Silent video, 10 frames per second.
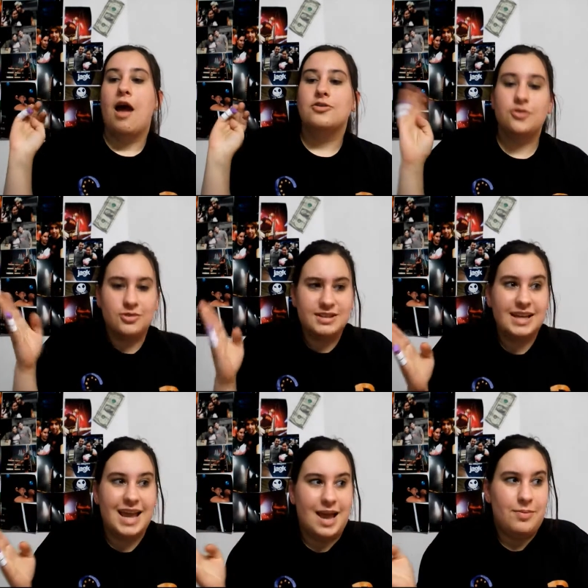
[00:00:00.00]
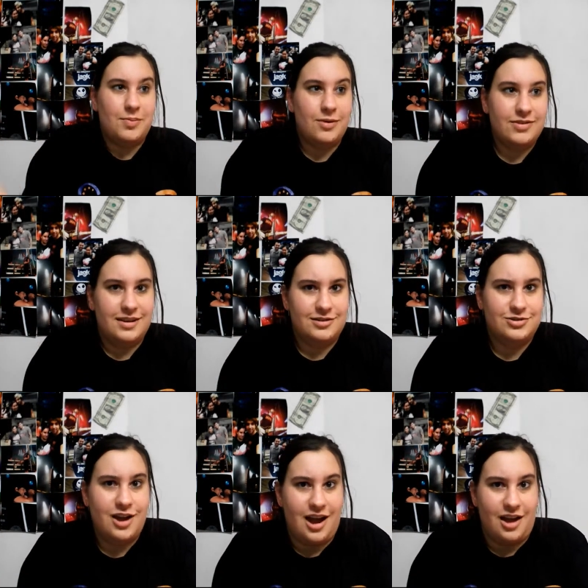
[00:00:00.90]
started singing Happy Birthday to
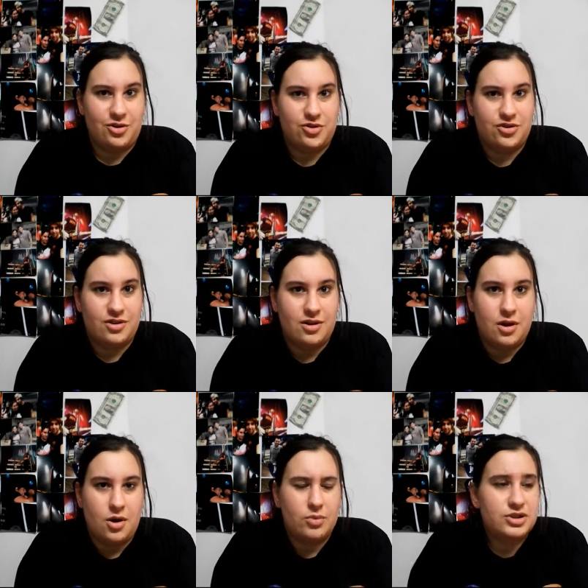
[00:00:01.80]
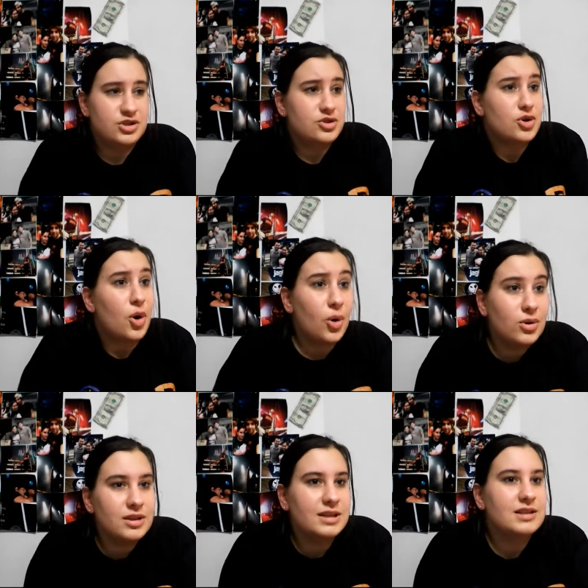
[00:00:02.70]
Josh, which is
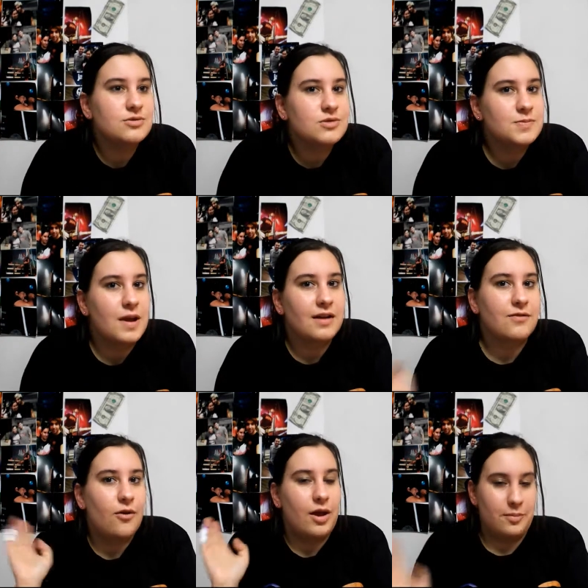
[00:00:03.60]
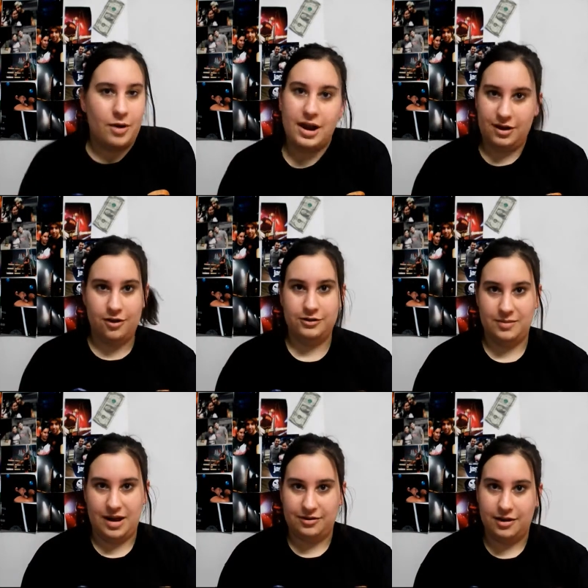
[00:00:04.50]
totally disrespectful, and Brian called
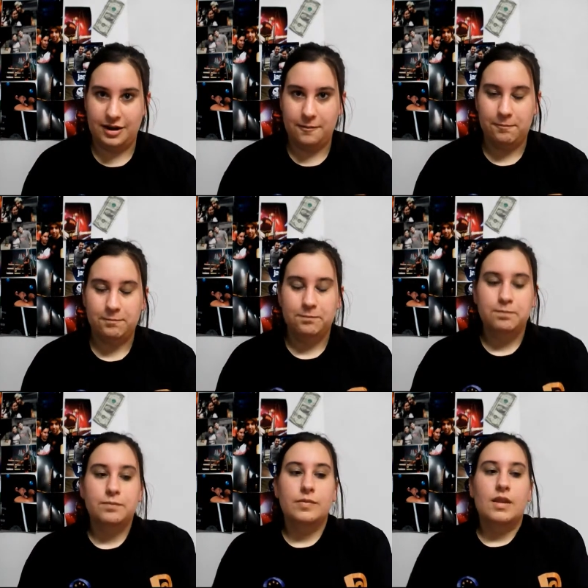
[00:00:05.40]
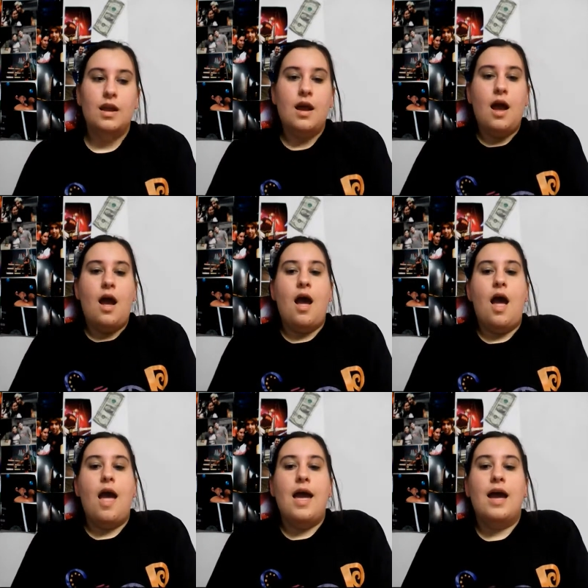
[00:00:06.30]
him out on it.
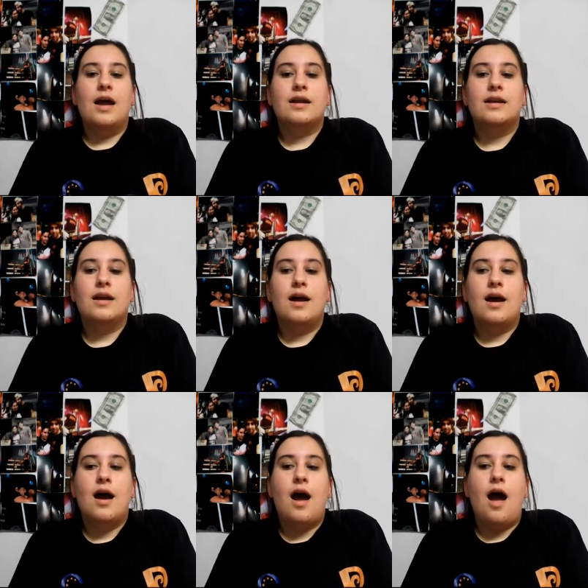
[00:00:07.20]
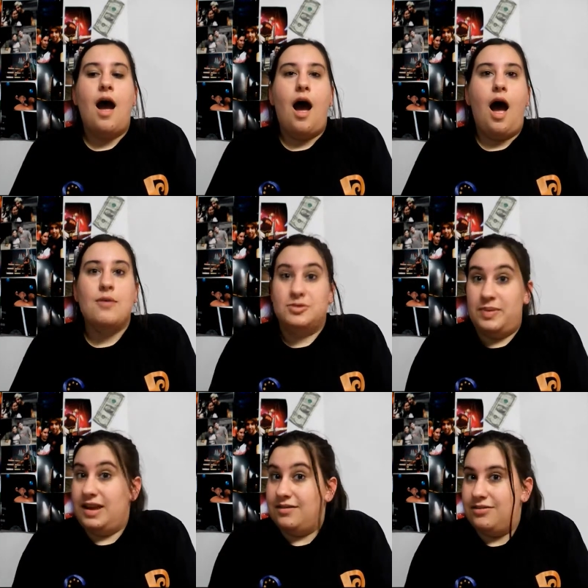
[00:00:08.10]
And I was
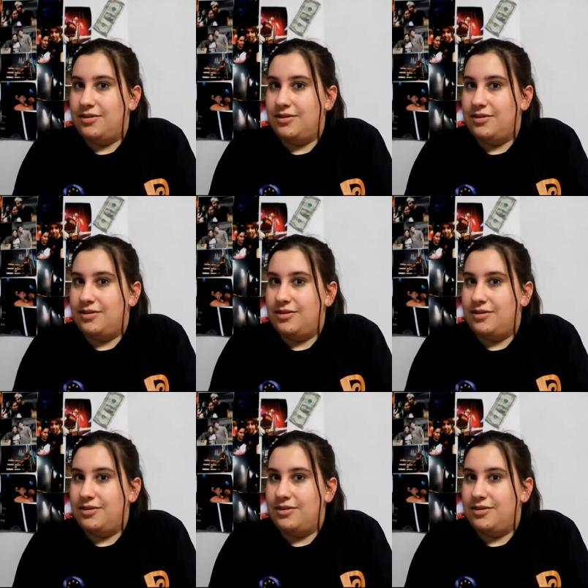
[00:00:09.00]
pissed.